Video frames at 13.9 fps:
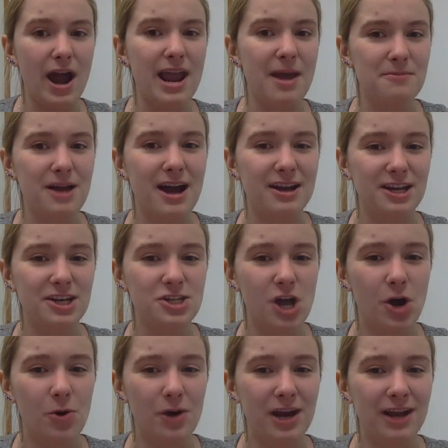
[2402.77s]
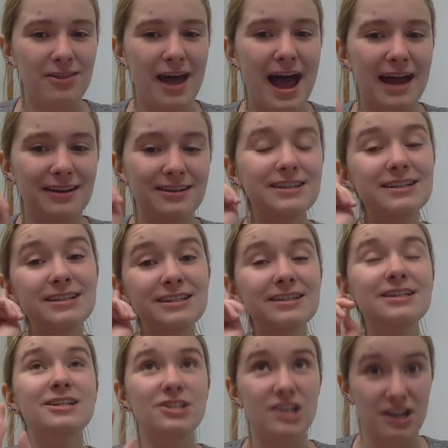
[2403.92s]
I am not condoning that
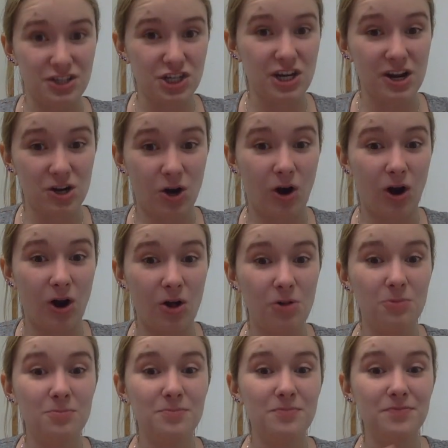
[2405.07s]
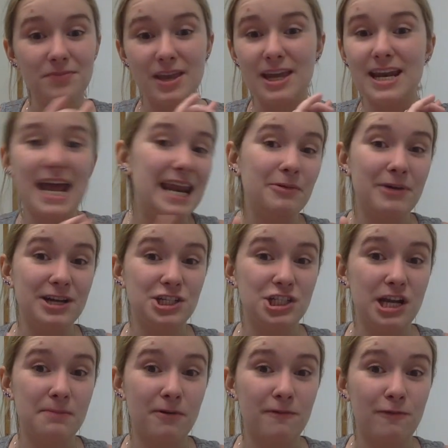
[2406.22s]
touching a girl in any way,
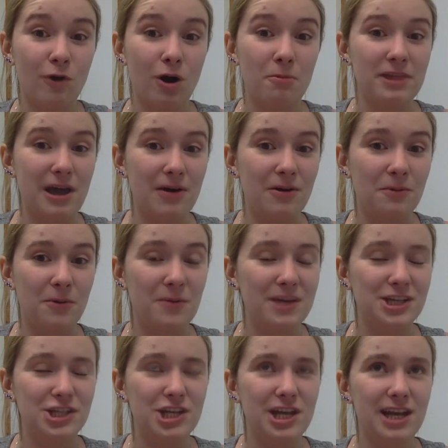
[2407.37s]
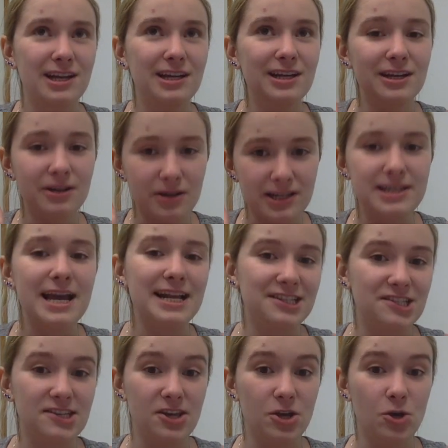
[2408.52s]
shape, or form without her permission
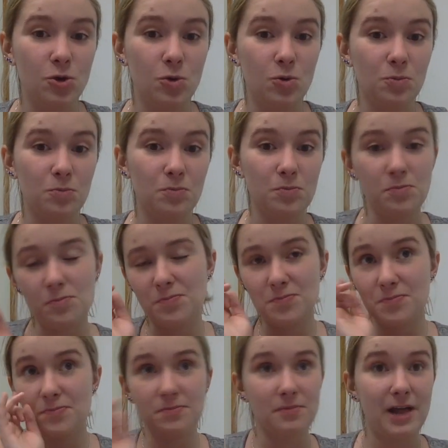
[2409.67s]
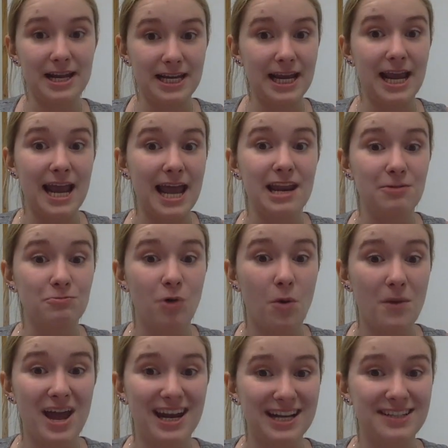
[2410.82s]
gets you like any
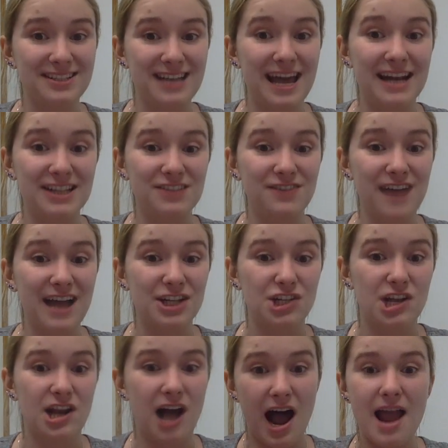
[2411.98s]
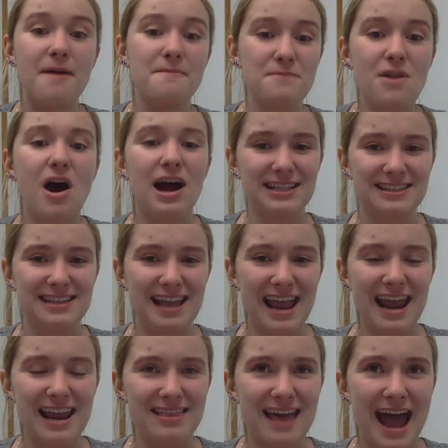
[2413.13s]
romantic satisfaction. I am not
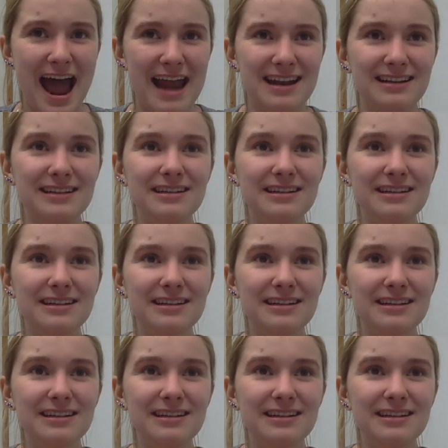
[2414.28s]
saying that.